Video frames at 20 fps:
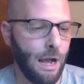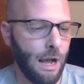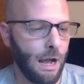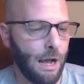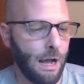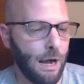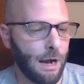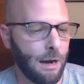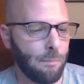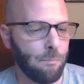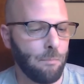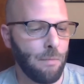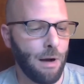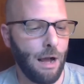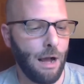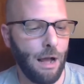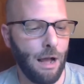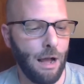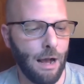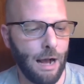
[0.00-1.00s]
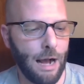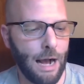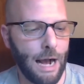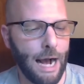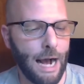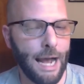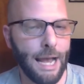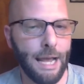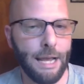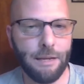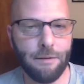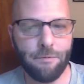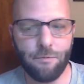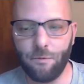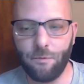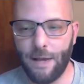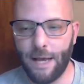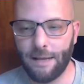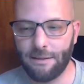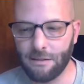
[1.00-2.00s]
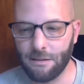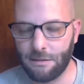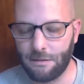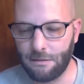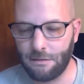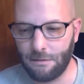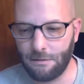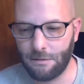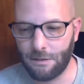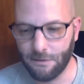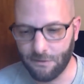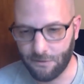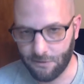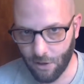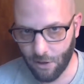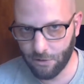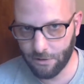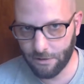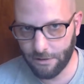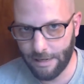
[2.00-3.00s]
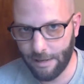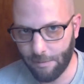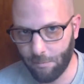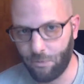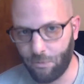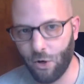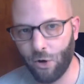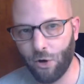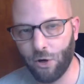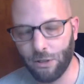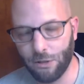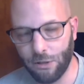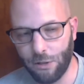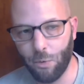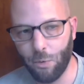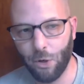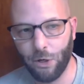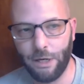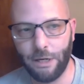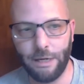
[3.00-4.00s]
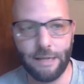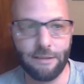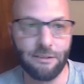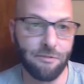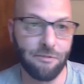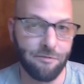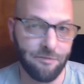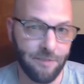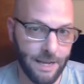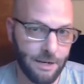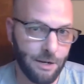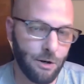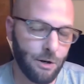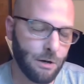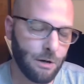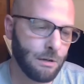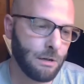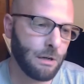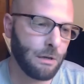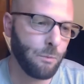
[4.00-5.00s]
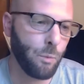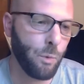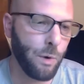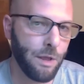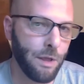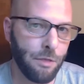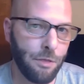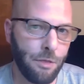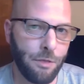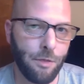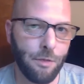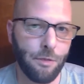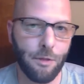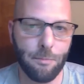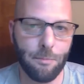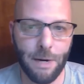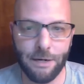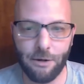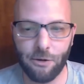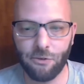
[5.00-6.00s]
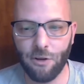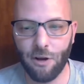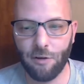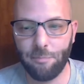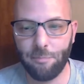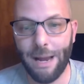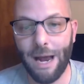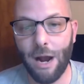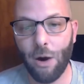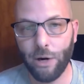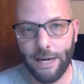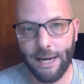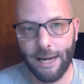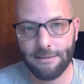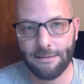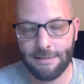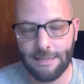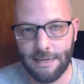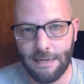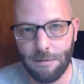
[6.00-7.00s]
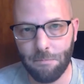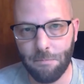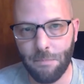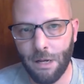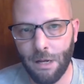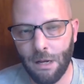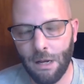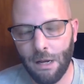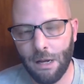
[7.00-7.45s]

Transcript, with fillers: Um, I, as a consultant, am currently working as a vendor with the Microsoft PowerCat team,